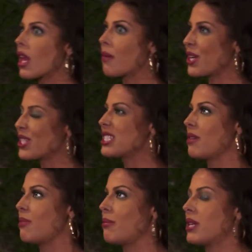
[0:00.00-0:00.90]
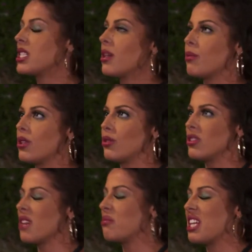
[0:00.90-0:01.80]
I'm here to see BB Tivaduke,
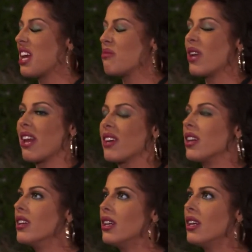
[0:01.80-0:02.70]
Tivadam, whatever.